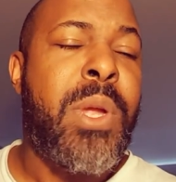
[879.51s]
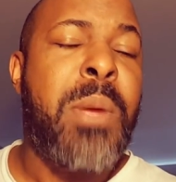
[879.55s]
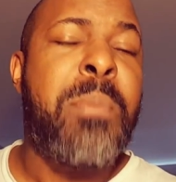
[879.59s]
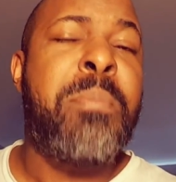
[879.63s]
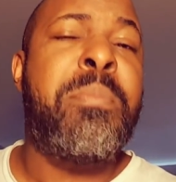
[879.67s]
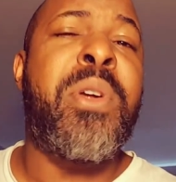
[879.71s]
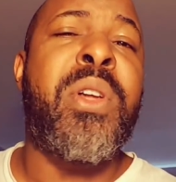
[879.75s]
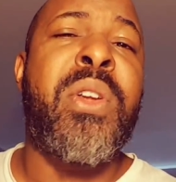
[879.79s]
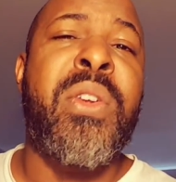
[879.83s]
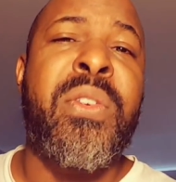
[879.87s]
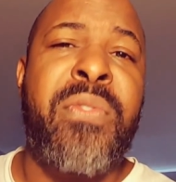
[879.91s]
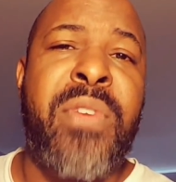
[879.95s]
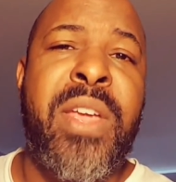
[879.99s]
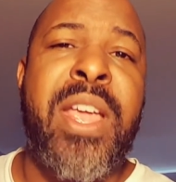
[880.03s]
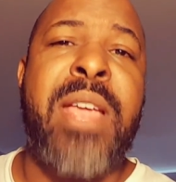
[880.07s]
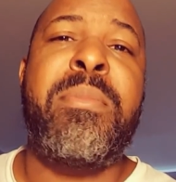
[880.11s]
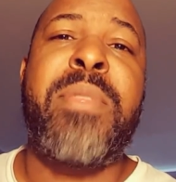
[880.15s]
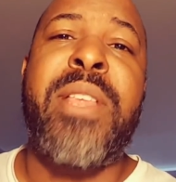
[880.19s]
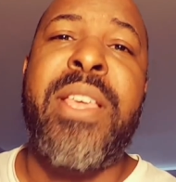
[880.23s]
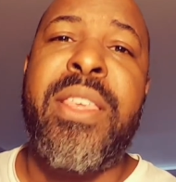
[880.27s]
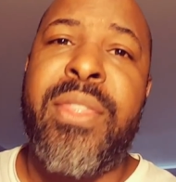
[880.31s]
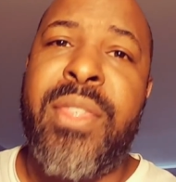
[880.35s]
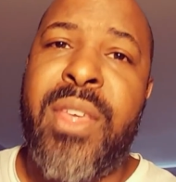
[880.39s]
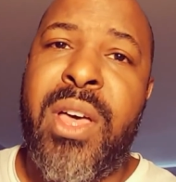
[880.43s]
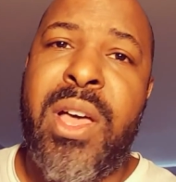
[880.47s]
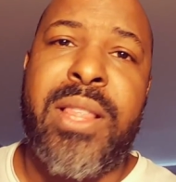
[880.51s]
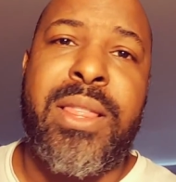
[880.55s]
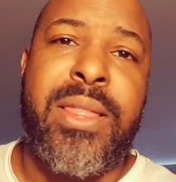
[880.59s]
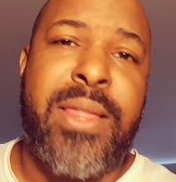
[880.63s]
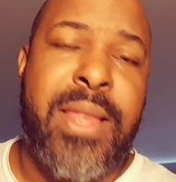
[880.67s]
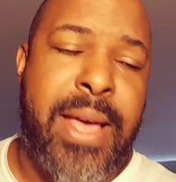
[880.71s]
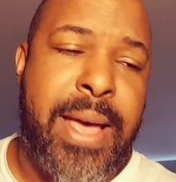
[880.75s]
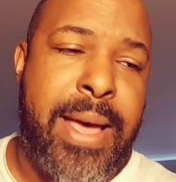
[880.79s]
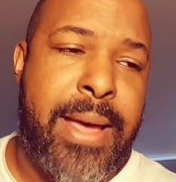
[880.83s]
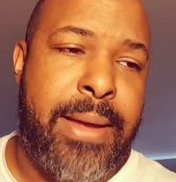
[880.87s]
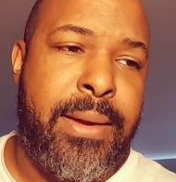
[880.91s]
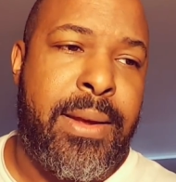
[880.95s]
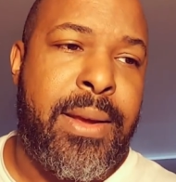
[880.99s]
But her family thought
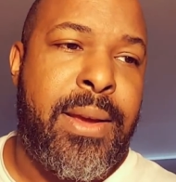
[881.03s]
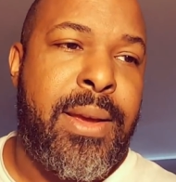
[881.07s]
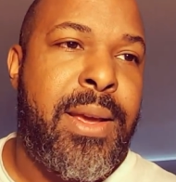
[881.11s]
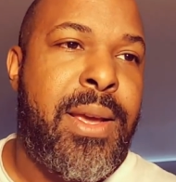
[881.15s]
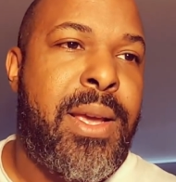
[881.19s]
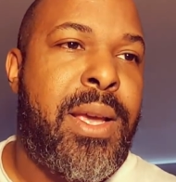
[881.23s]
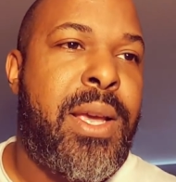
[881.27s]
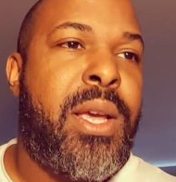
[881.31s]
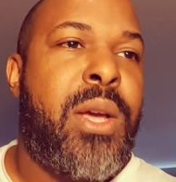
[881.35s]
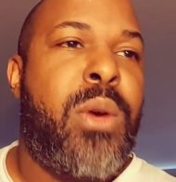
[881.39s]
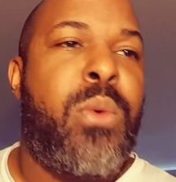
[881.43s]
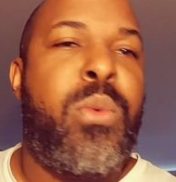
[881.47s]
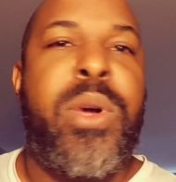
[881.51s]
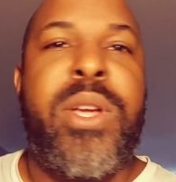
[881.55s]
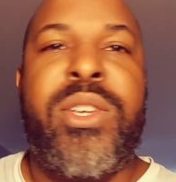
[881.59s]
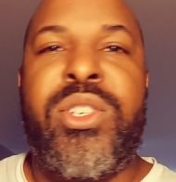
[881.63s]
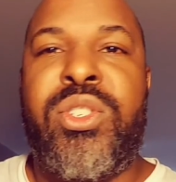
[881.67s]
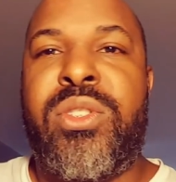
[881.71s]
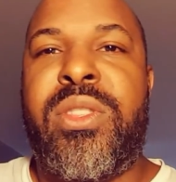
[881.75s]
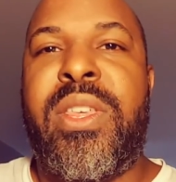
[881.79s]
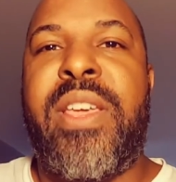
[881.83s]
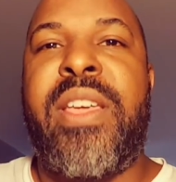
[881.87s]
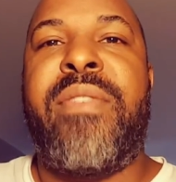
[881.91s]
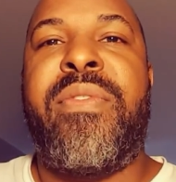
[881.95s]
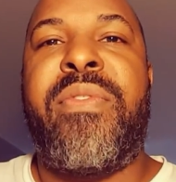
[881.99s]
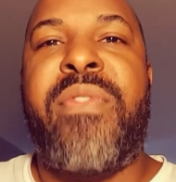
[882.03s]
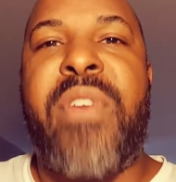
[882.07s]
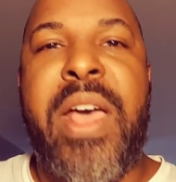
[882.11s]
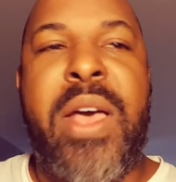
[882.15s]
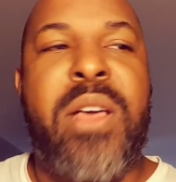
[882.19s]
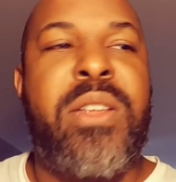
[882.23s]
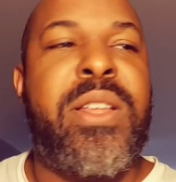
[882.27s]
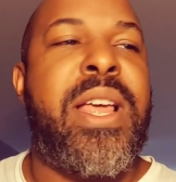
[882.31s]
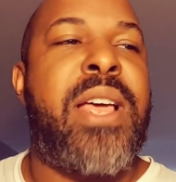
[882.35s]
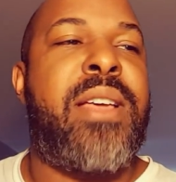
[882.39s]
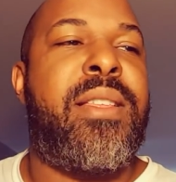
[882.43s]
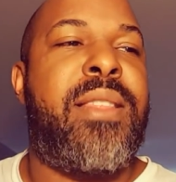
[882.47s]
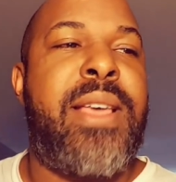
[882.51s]
that, which they
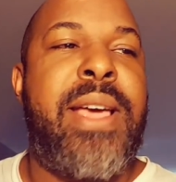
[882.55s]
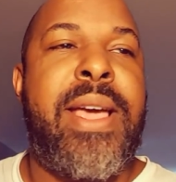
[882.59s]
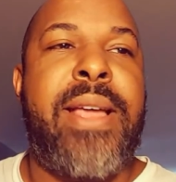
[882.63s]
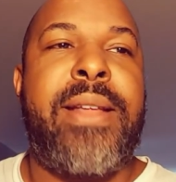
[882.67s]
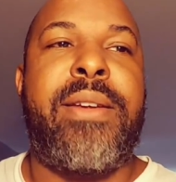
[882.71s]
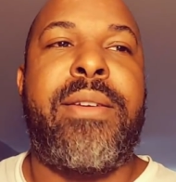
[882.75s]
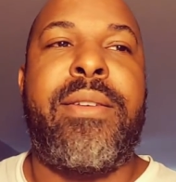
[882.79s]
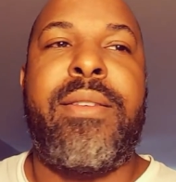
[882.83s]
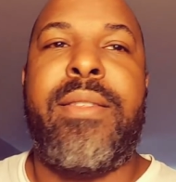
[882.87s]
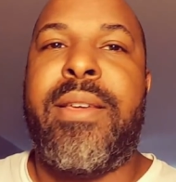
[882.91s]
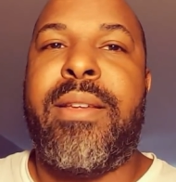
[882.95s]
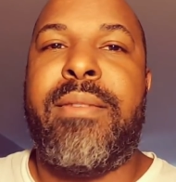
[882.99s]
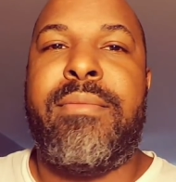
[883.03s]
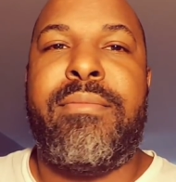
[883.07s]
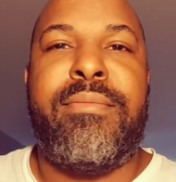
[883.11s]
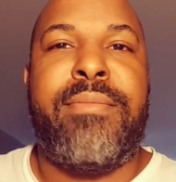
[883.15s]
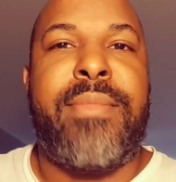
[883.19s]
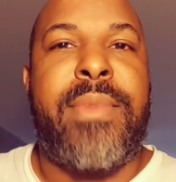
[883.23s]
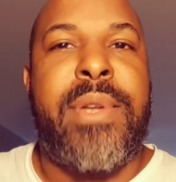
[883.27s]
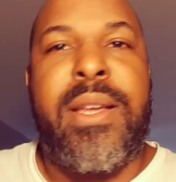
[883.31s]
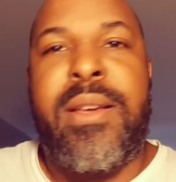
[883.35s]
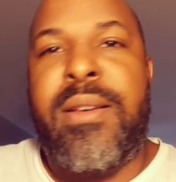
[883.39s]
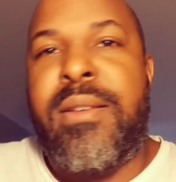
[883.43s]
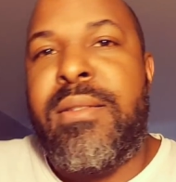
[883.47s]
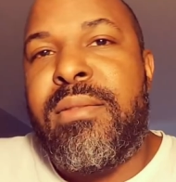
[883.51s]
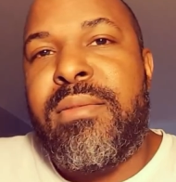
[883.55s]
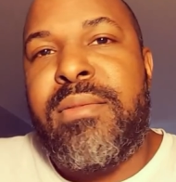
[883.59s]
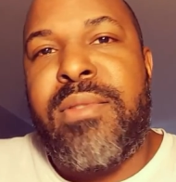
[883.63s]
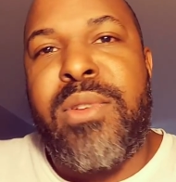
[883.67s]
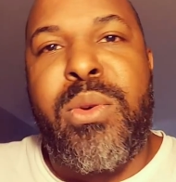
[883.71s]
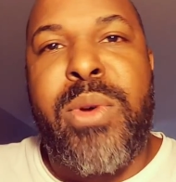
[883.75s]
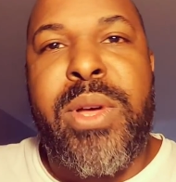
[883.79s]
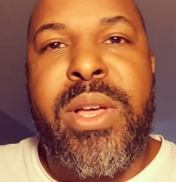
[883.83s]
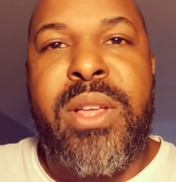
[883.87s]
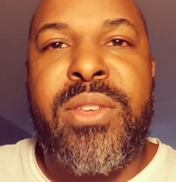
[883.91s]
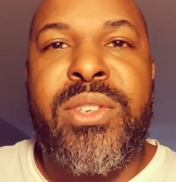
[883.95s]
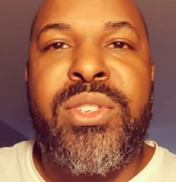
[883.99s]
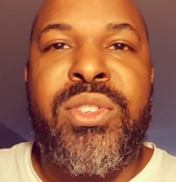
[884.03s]
found out later that, no,
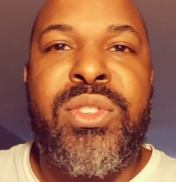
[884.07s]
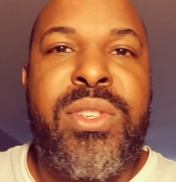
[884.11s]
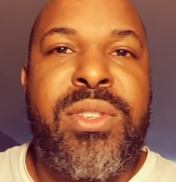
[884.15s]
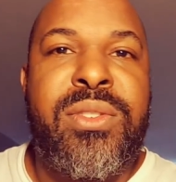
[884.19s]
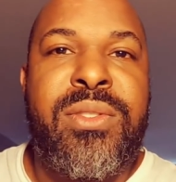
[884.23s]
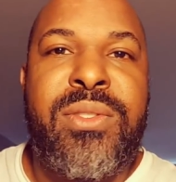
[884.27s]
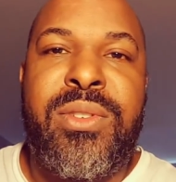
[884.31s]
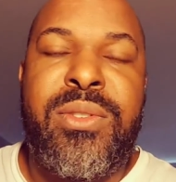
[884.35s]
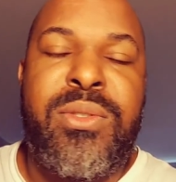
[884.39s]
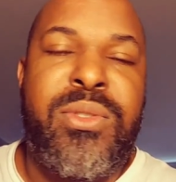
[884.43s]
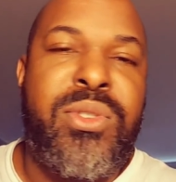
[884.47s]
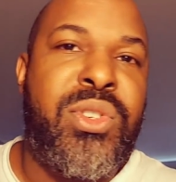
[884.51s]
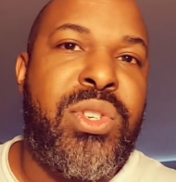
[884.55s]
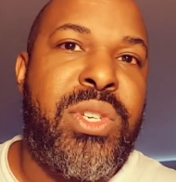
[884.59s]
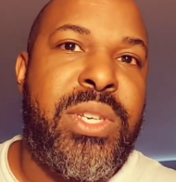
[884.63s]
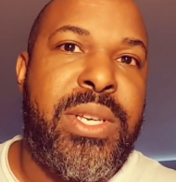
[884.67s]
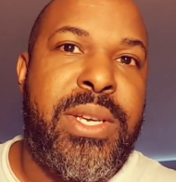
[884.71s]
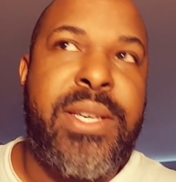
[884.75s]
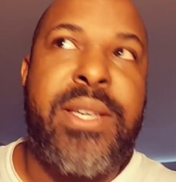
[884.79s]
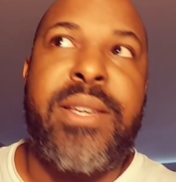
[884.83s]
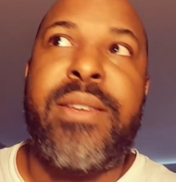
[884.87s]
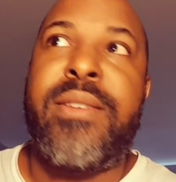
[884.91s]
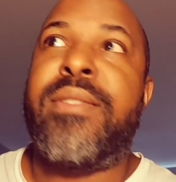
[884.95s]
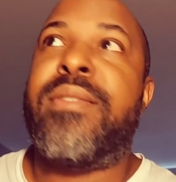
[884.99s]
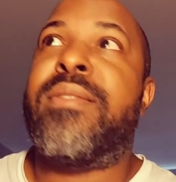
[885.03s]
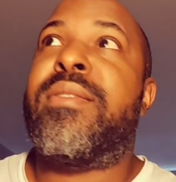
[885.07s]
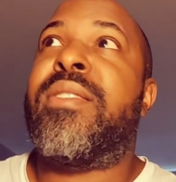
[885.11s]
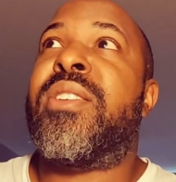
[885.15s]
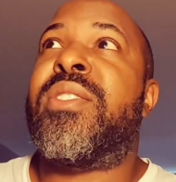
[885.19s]
Noelle's just who she is.